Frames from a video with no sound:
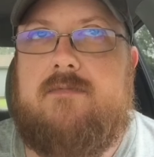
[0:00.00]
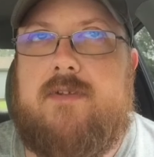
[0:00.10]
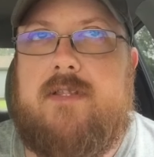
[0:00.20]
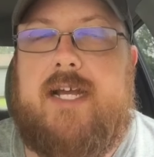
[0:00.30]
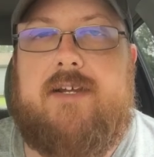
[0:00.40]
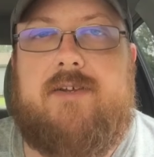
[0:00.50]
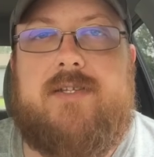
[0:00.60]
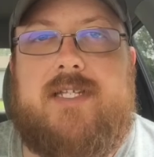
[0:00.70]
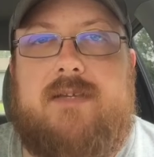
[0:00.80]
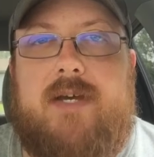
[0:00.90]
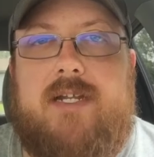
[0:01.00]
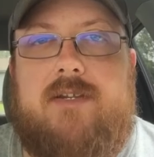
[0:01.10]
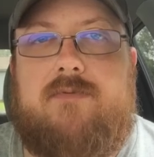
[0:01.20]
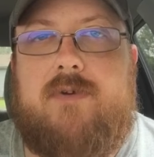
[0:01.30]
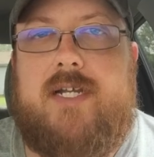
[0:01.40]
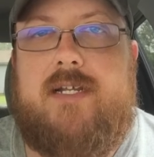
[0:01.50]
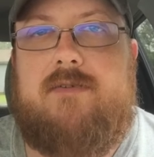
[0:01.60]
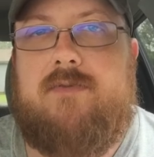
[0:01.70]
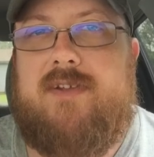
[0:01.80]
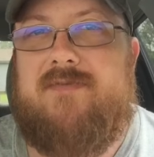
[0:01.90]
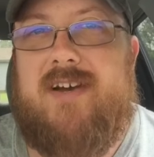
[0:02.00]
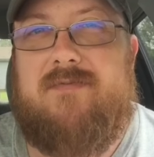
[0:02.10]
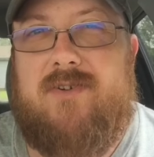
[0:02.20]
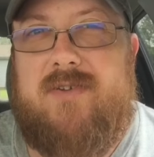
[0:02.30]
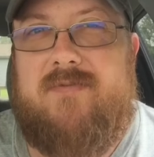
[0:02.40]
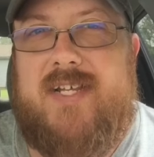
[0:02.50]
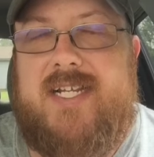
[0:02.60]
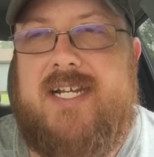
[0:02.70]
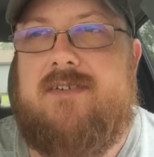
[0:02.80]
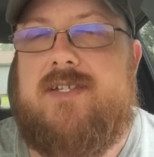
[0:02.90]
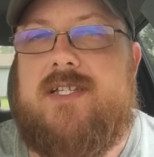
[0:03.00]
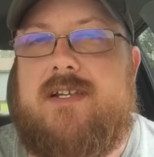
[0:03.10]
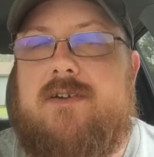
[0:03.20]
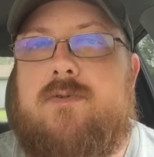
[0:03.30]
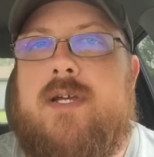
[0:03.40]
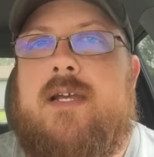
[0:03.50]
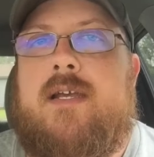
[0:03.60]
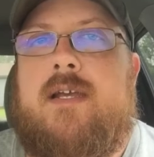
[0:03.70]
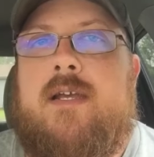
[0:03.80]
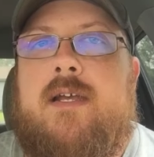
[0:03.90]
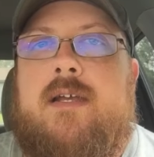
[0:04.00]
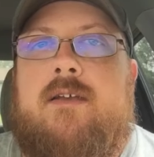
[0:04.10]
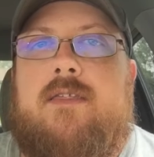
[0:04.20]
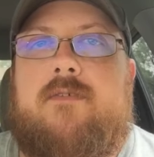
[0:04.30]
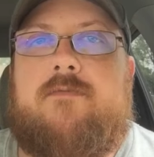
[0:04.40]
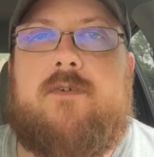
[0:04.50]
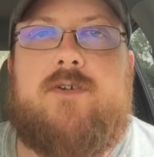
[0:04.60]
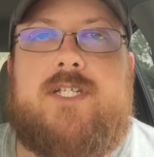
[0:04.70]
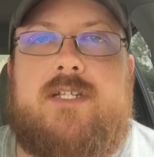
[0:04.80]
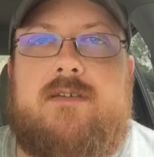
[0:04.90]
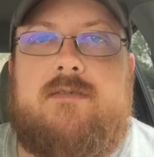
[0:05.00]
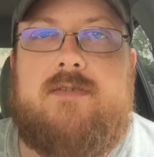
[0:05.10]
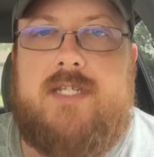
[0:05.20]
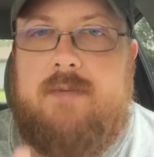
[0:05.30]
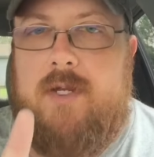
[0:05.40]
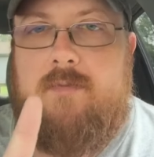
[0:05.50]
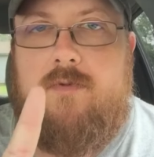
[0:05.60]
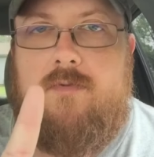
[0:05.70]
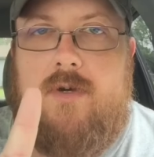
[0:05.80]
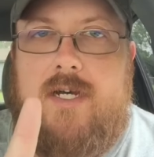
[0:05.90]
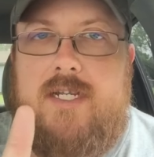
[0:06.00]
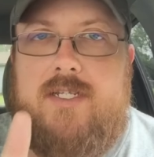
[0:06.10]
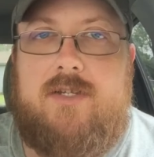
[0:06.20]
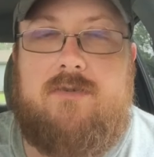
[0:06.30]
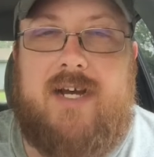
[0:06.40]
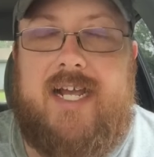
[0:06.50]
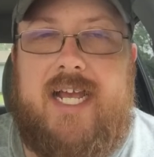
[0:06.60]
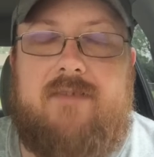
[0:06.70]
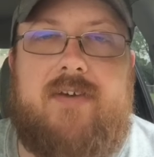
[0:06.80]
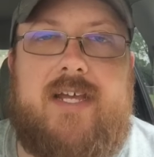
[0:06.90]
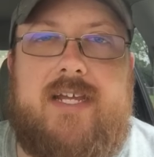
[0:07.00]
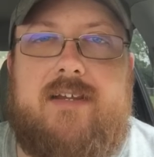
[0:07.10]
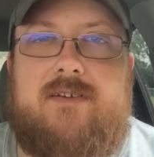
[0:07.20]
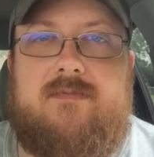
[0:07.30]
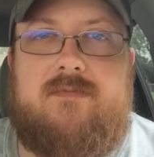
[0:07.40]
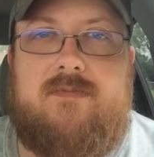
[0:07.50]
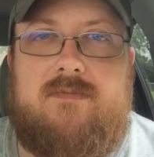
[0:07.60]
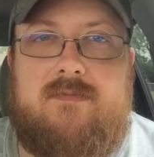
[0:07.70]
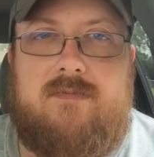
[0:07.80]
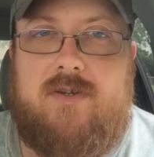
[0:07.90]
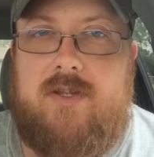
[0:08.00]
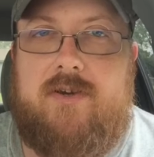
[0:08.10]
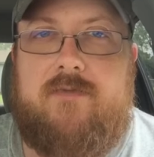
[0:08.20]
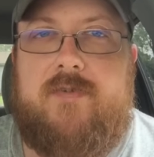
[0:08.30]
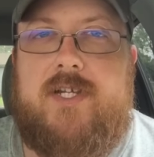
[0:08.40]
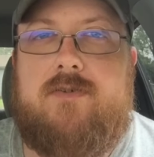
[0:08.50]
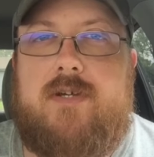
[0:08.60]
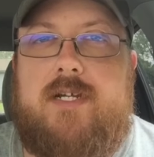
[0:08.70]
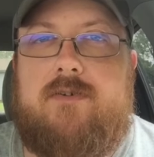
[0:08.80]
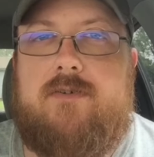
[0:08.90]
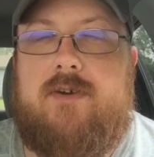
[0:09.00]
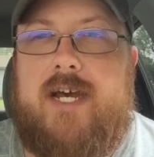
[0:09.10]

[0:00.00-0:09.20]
will allow you to see about 20, 25, 30 feet down. So the first step, number one, is, do I have a clear fishery or do